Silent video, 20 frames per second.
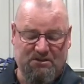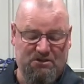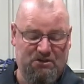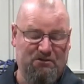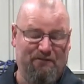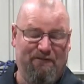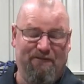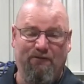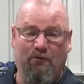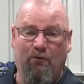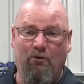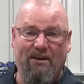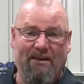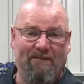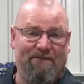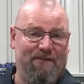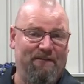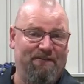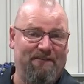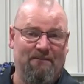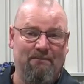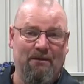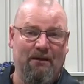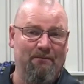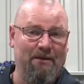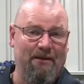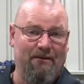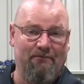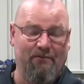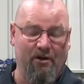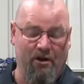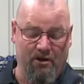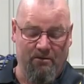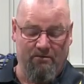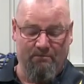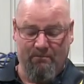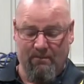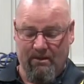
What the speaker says: to 40, 50 millimetre rope.